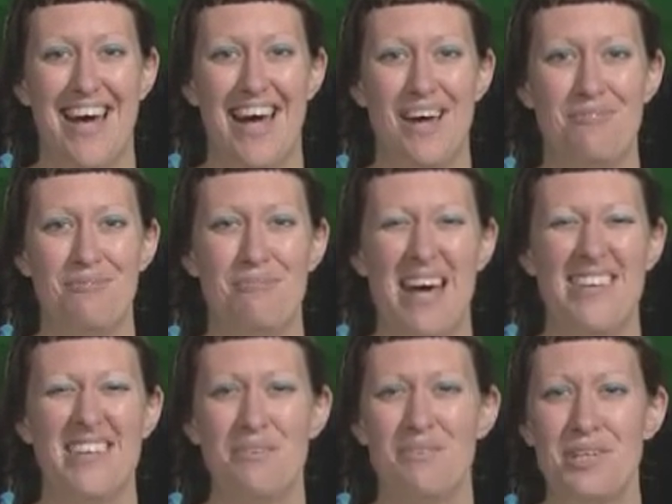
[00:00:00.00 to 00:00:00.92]
But
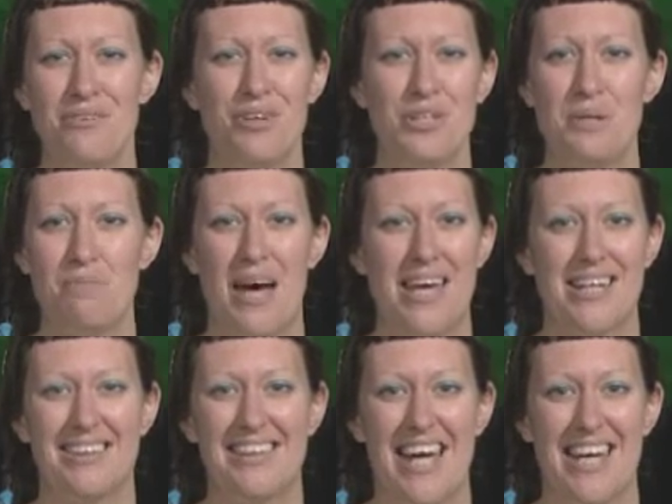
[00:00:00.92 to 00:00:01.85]
I think when you're on your
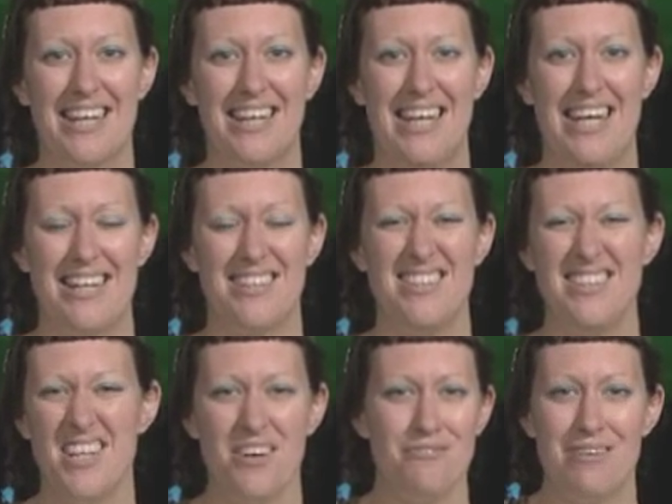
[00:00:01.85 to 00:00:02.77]
bike cycling,
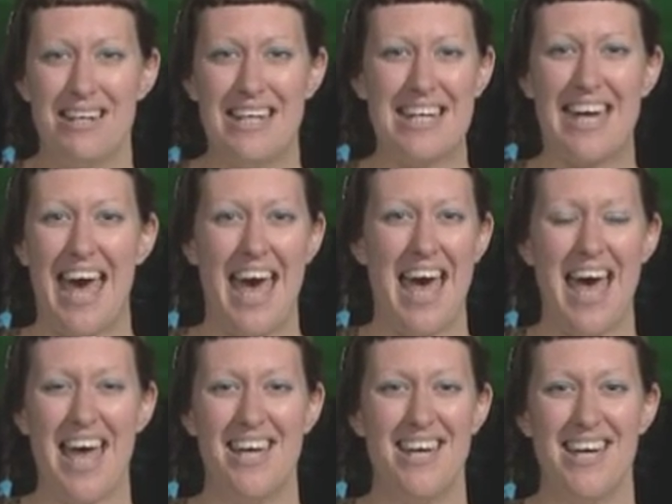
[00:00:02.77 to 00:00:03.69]
you don't really
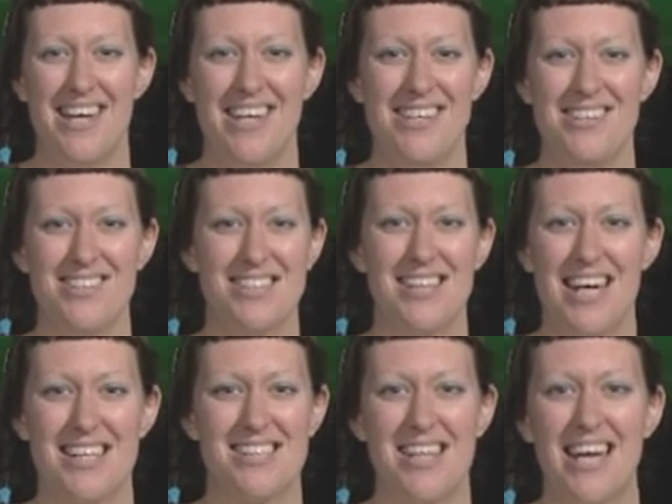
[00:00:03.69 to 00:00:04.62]
care. You just
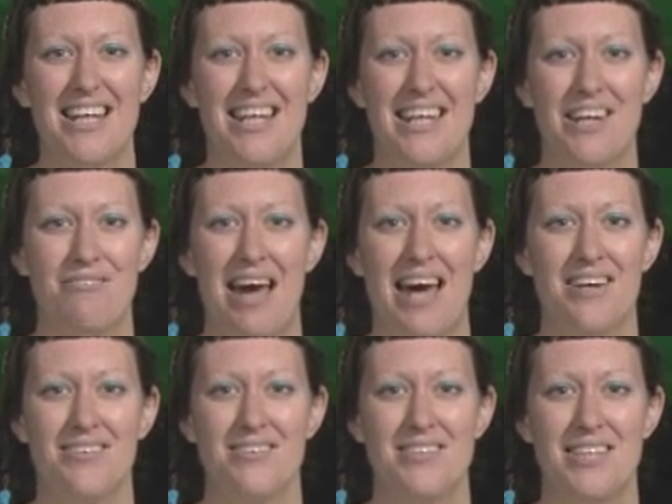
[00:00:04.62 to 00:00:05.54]
like cycling
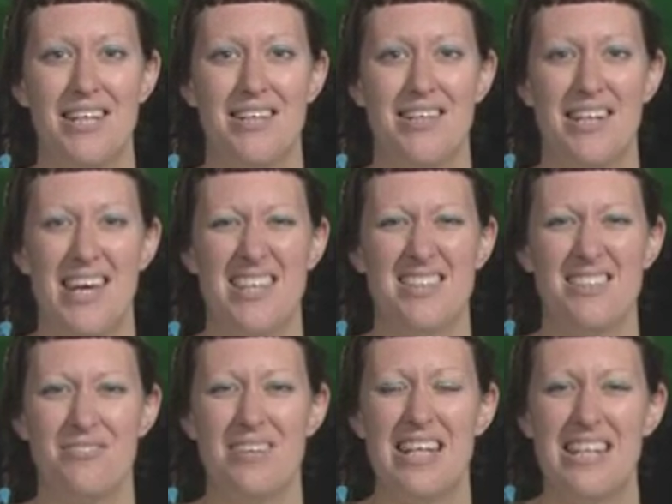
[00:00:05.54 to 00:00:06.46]
around, and it's
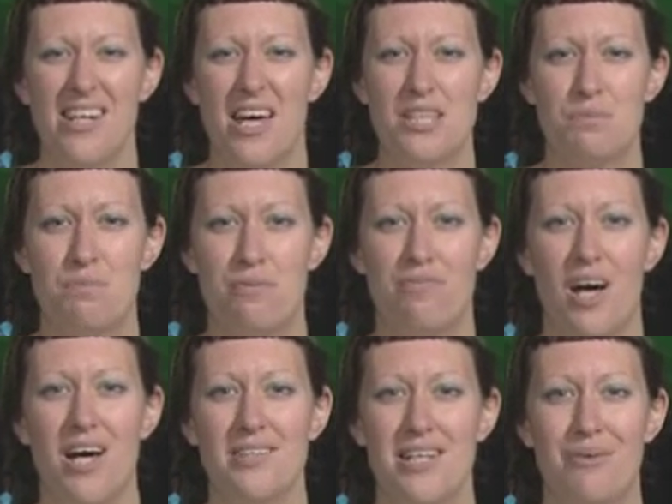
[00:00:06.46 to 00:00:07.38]
the really nice
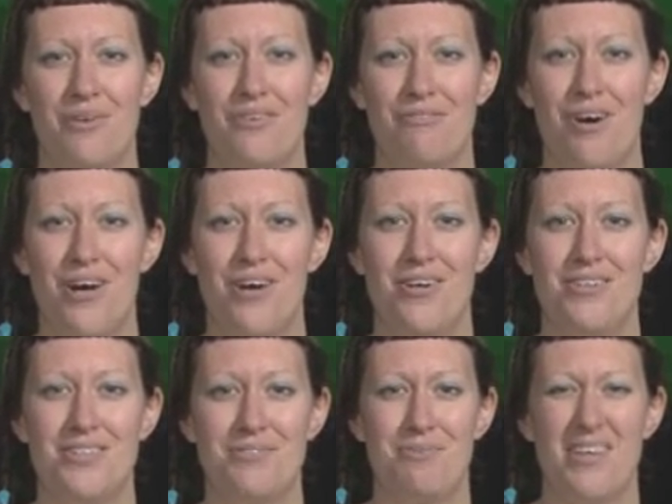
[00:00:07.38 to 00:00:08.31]
bravado on the
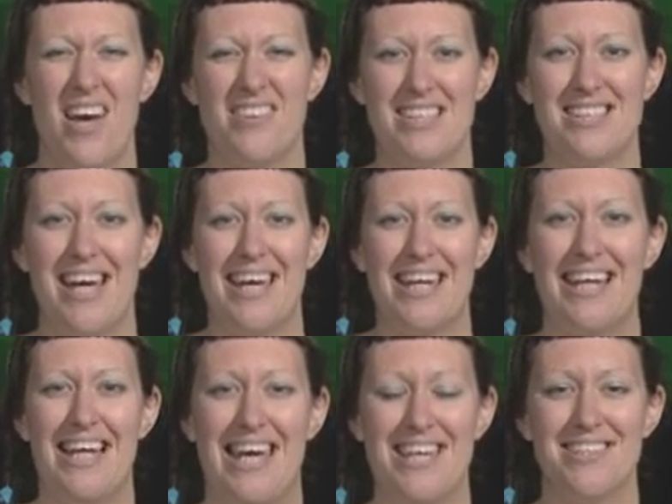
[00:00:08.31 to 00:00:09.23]
road and with other
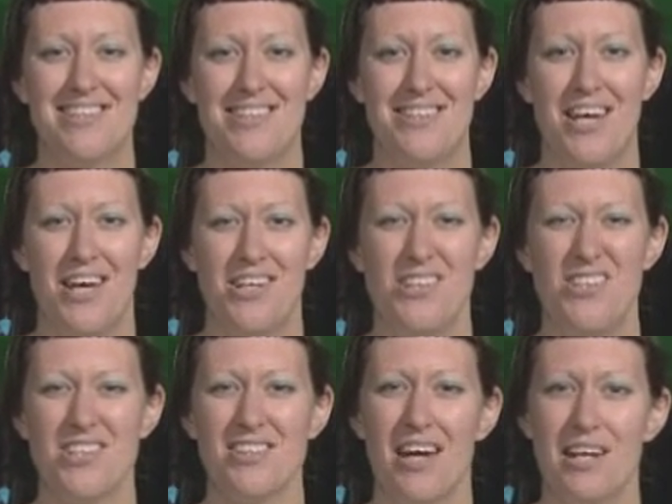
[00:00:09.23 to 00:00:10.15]
cyclists, and
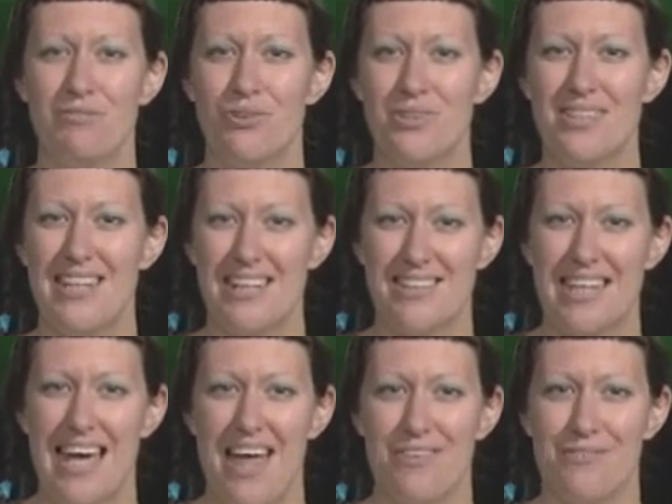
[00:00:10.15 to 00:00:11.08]
you just kind of all stick
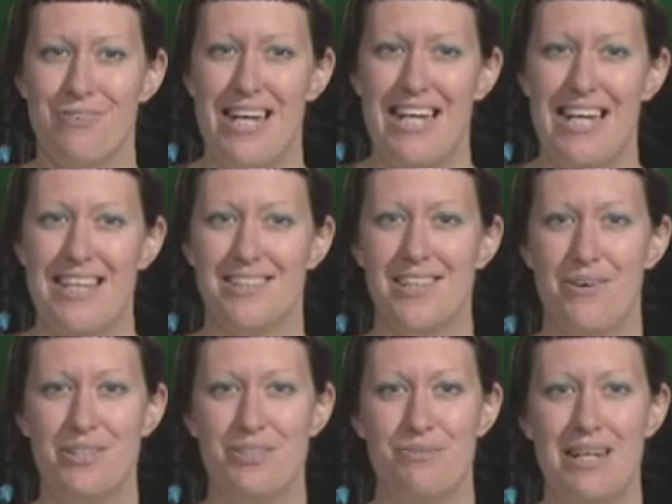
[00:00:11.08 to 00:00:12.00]
together really, so
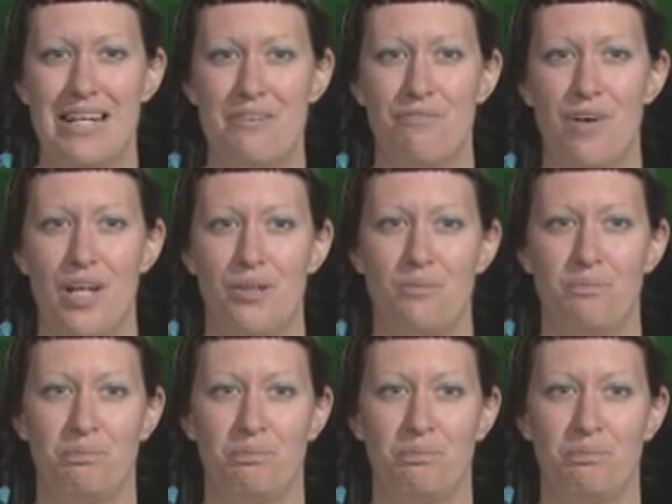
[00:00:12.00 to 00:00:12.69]
it's really fun.